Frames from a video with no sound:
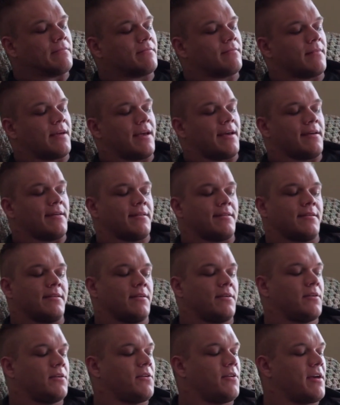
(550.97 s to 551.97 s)
man,
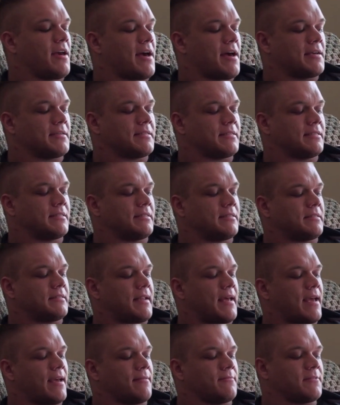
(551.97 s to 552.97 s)
you guys, your
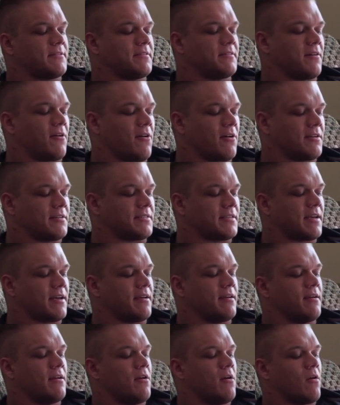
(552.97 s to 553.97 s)
name's hard to
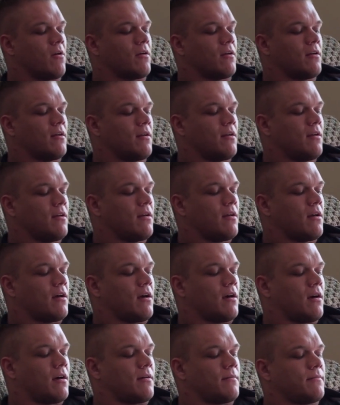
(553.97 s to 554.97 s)
say.
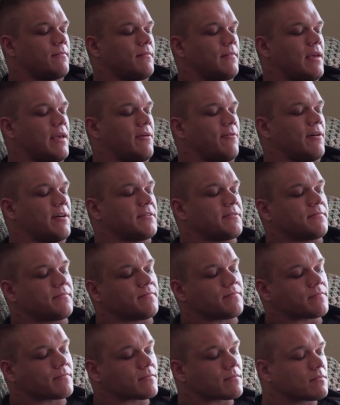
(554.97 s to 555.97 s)
Anyways.
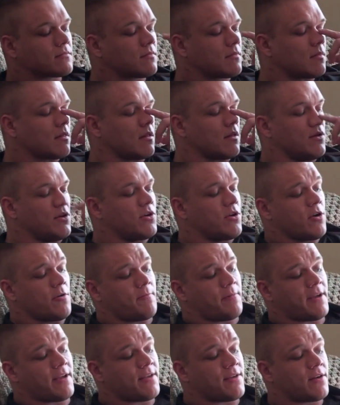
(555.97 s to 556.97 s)
Your
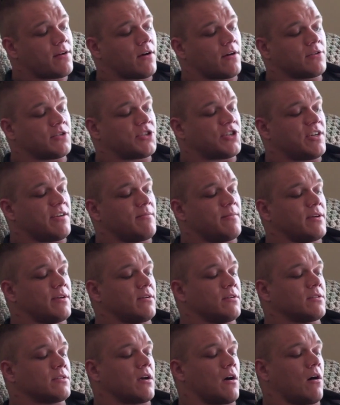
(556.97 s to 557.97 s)
opinion on cheat
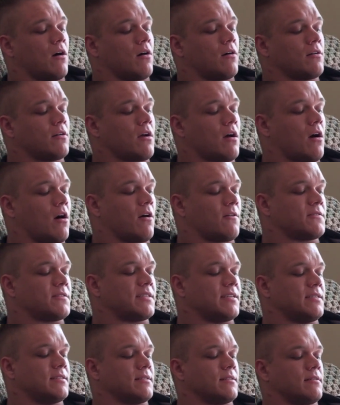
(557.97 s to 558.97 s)
meals on
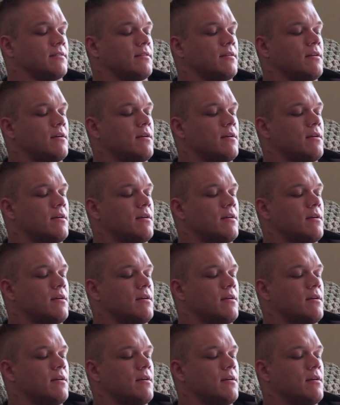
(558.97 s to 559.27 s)
off-season.